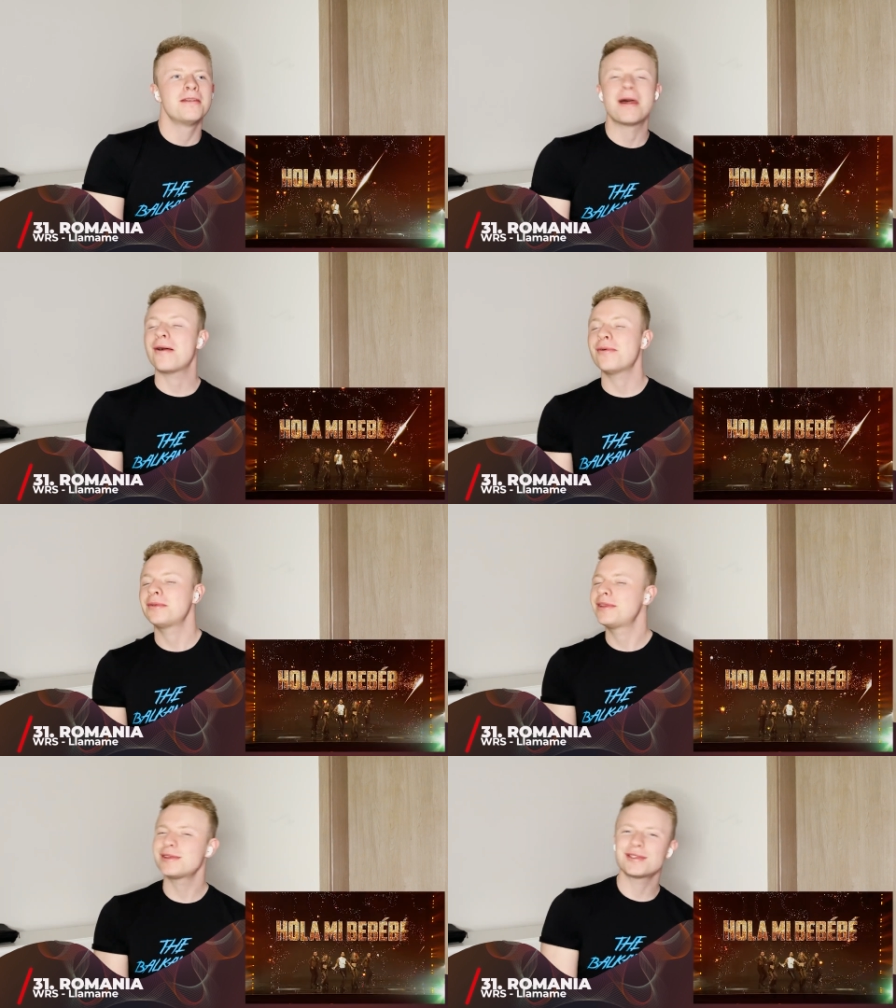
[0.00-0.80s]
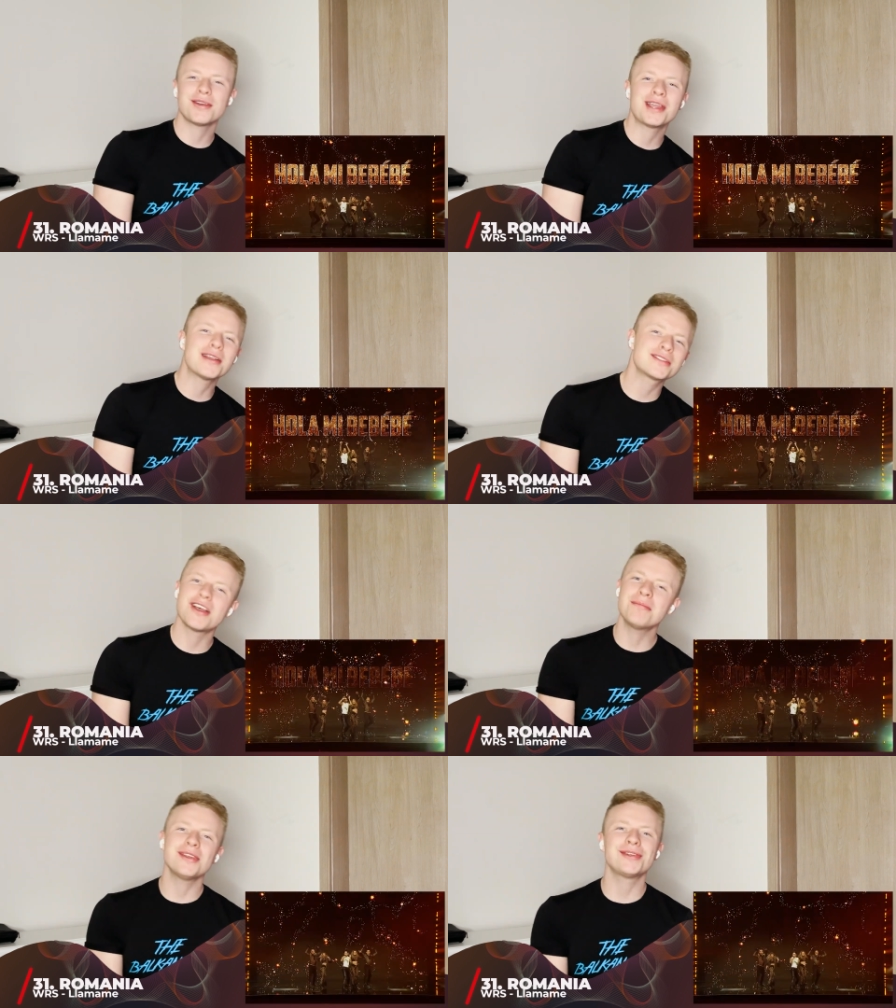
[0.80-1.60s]
Now, this song has
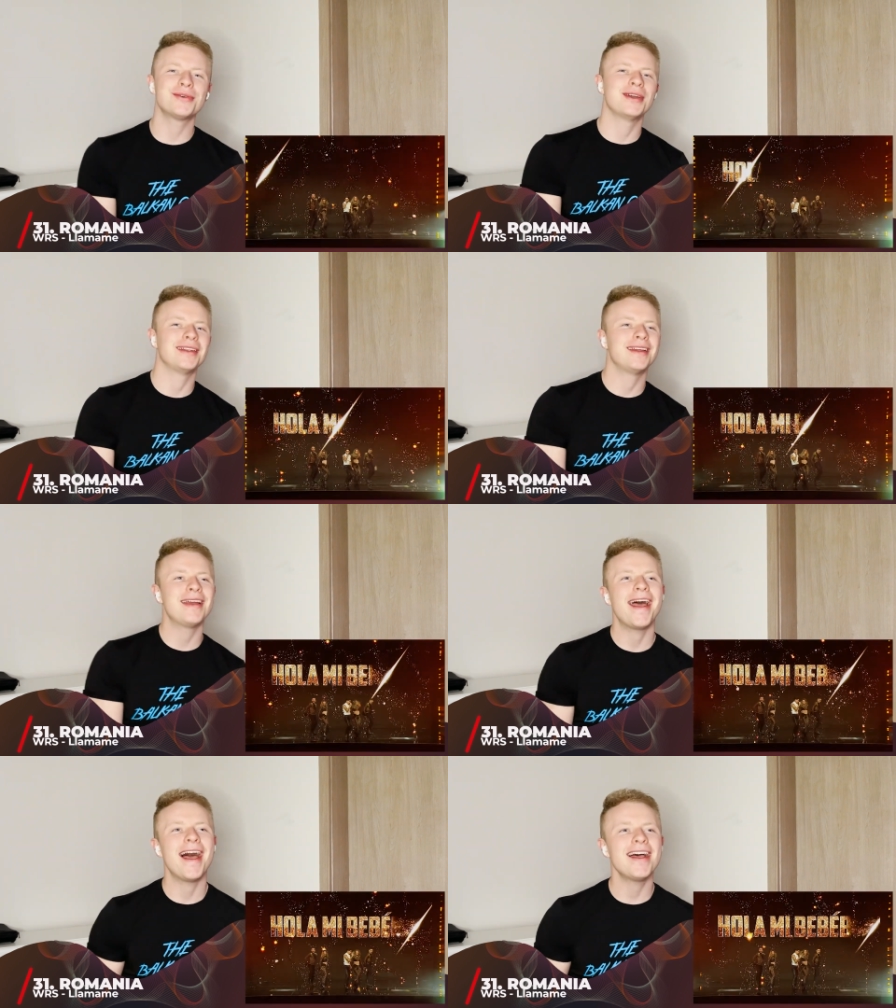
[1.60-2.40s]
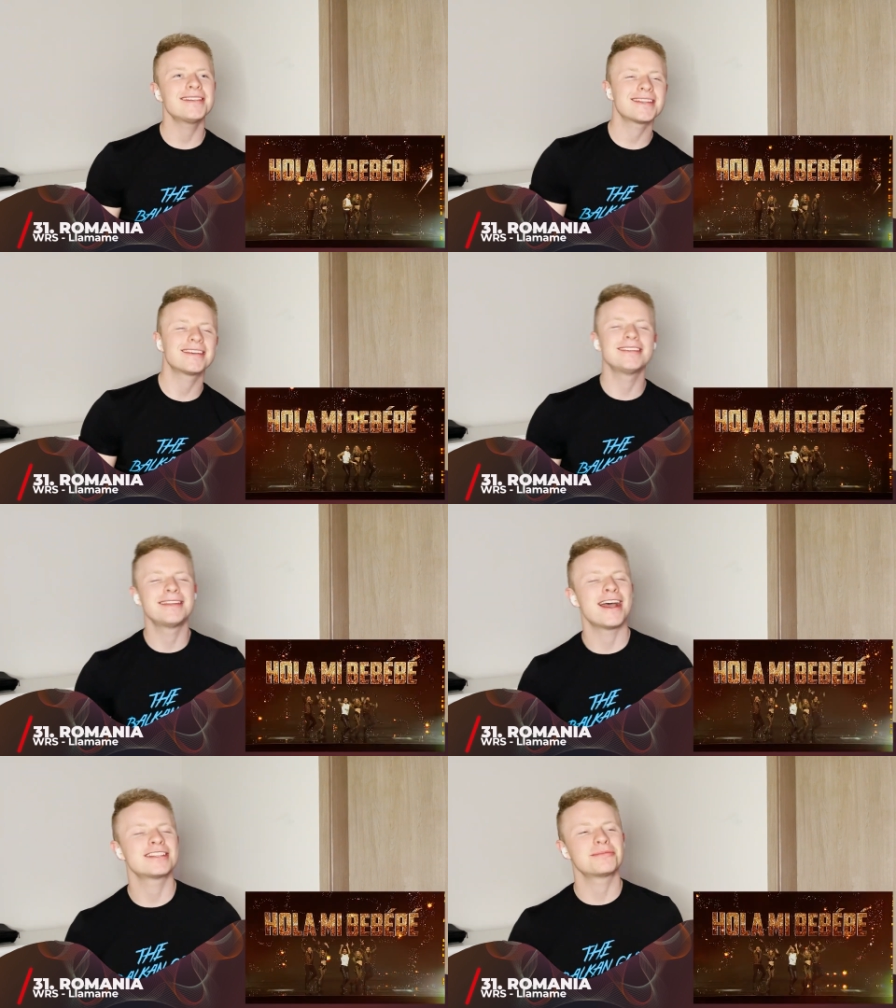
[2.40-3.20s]
something to it. It has a good
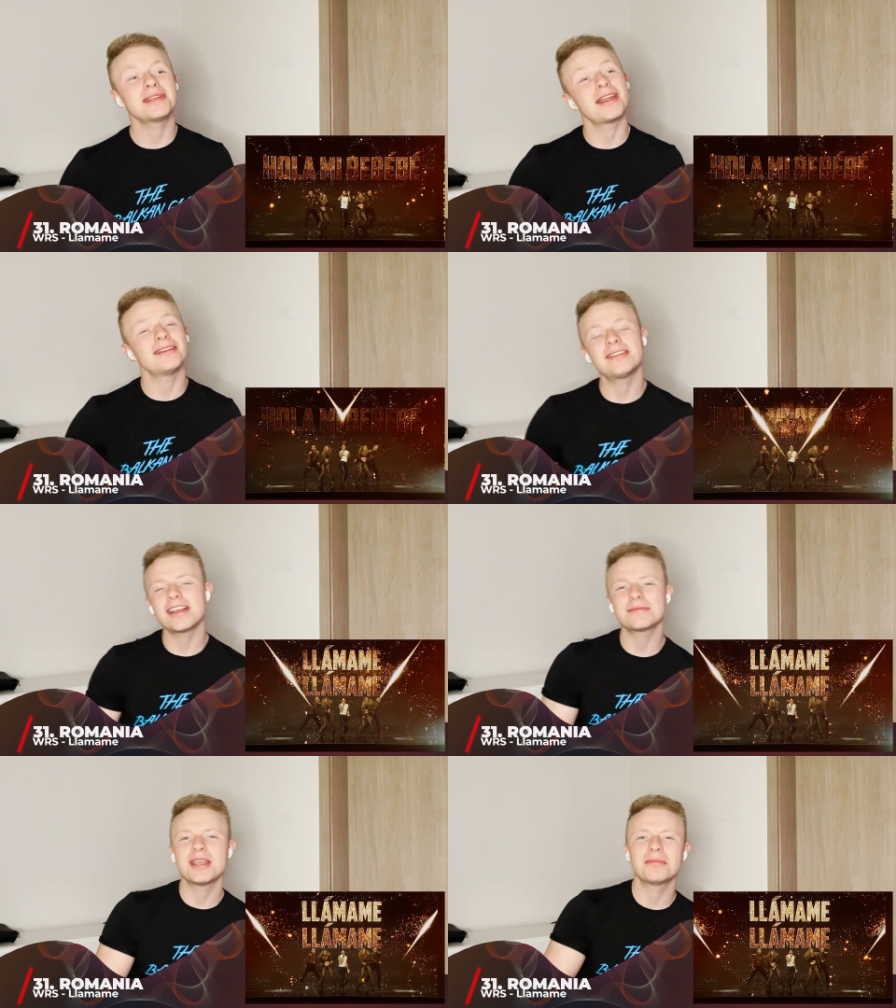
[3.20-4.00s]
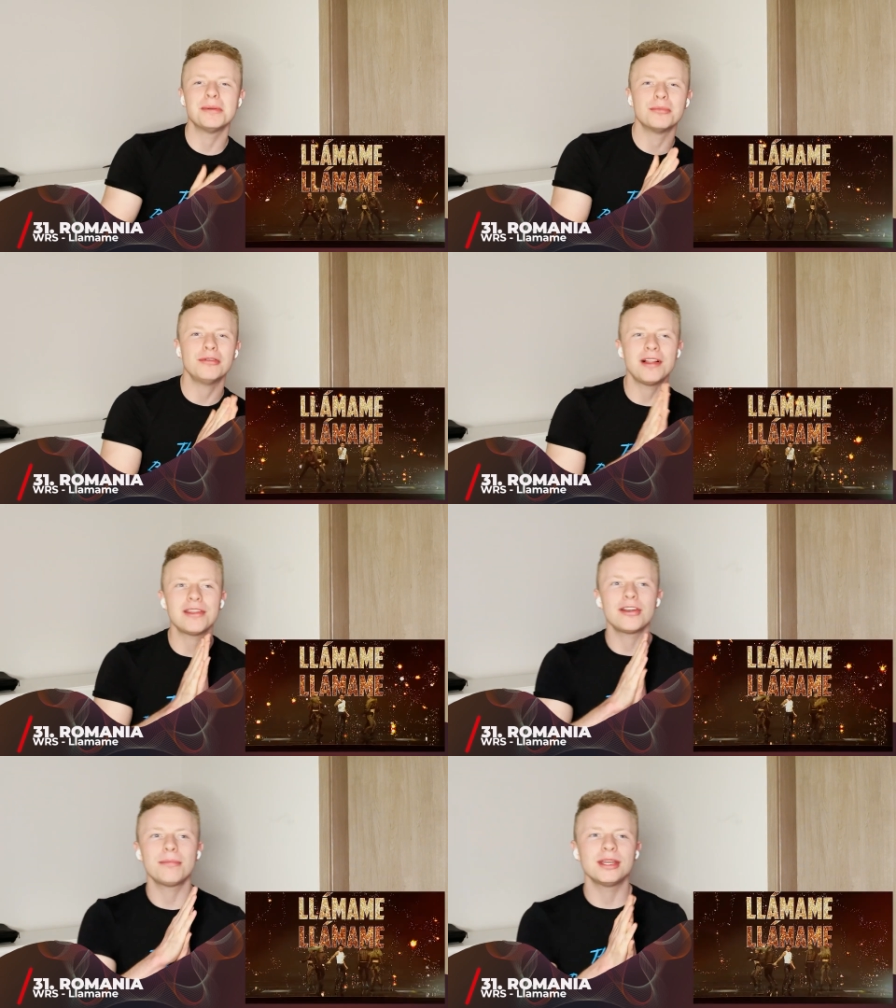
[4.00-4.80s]
dance beat and it does make me move a
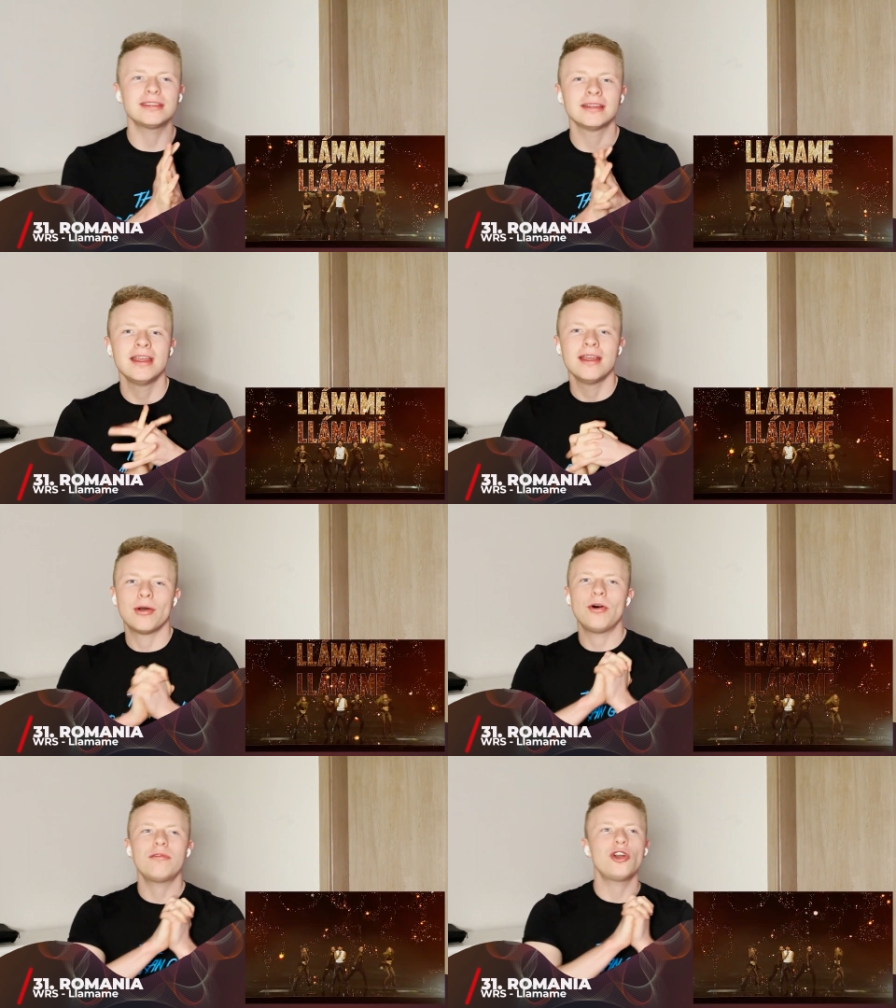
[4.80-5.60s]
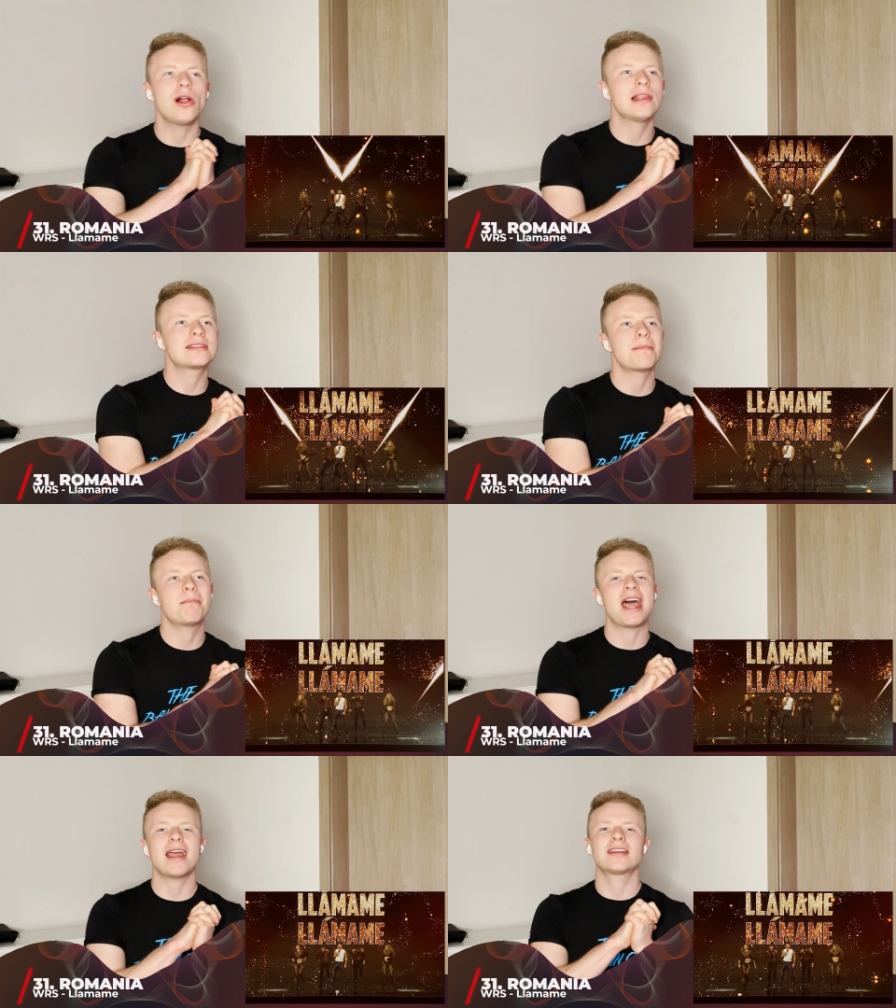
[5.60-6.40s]
little bit. Overall, as a
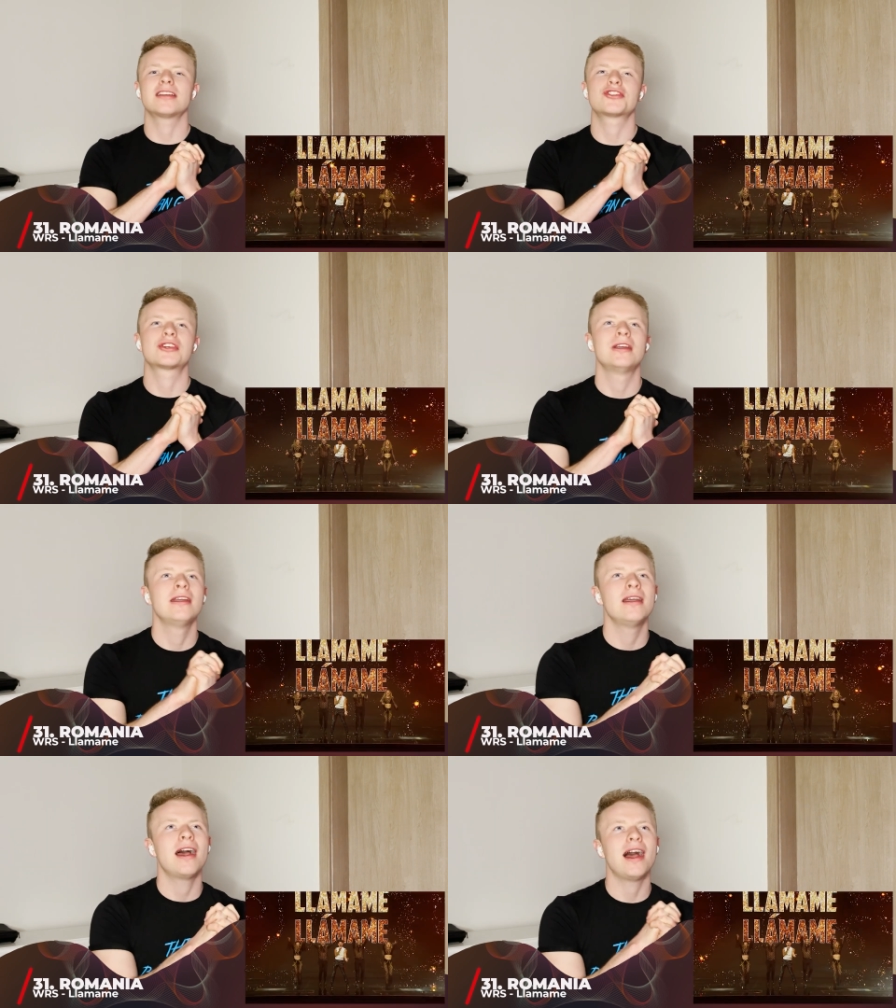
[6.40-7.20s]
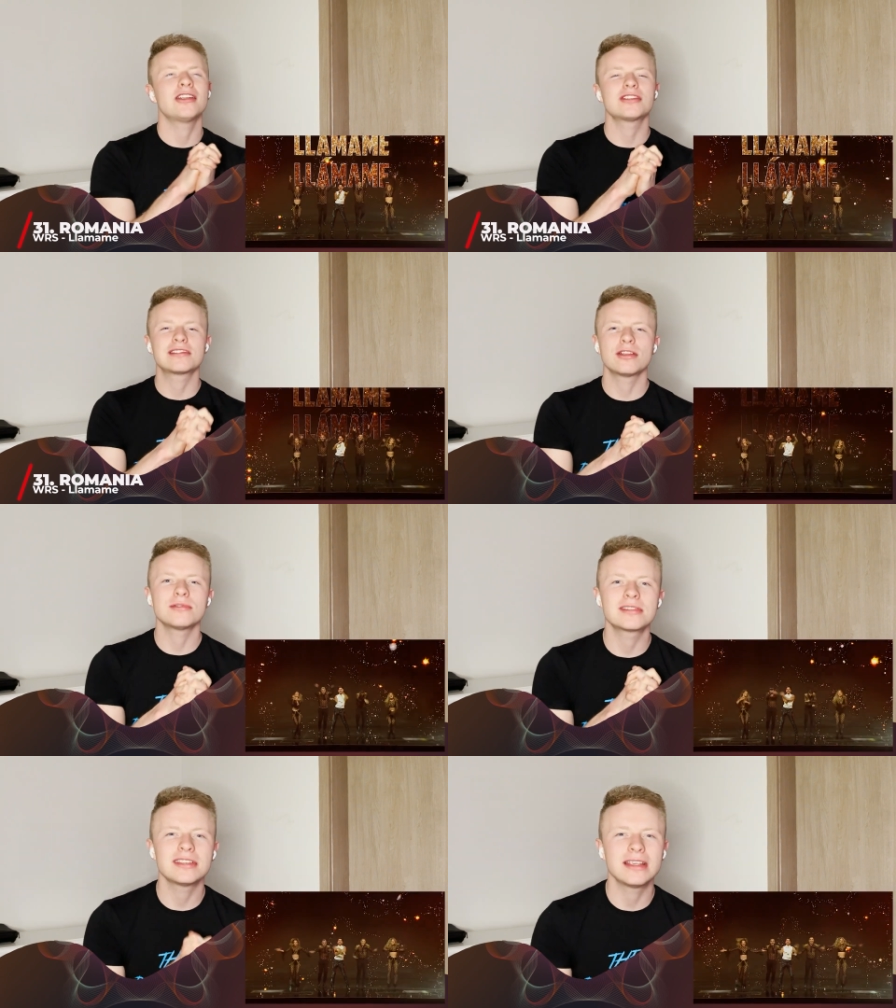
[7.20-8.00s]
package, I just don't
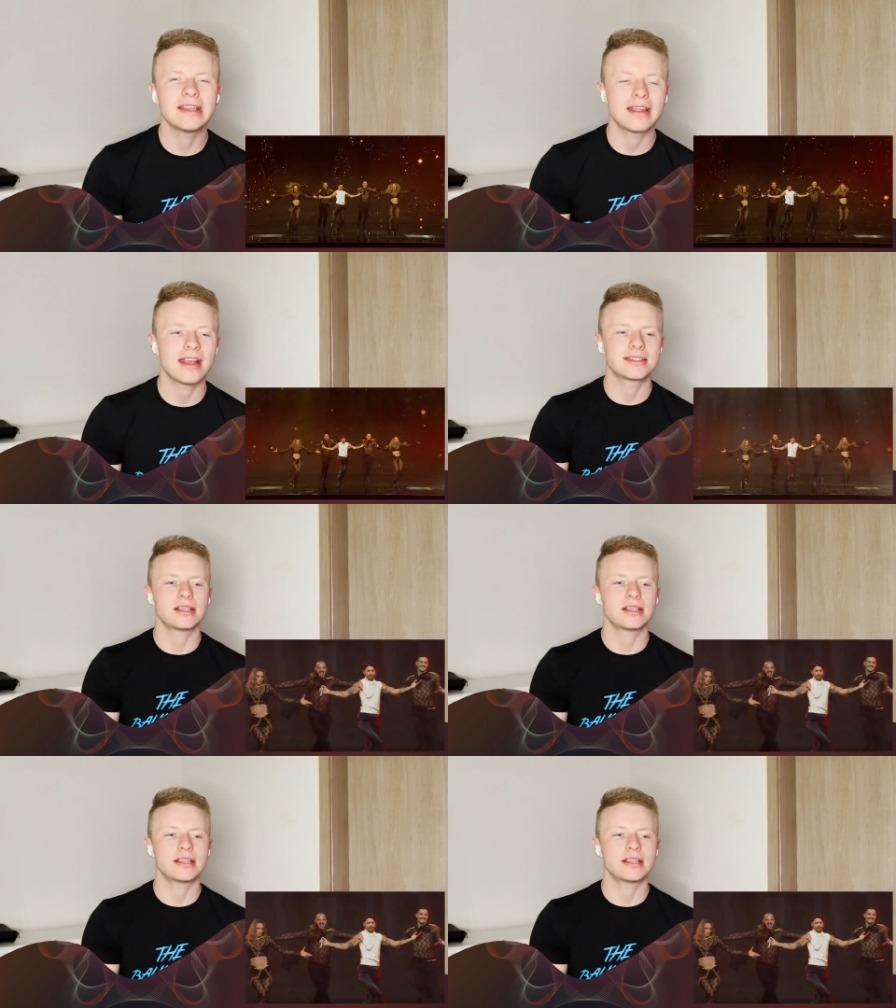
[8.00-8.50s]
see it as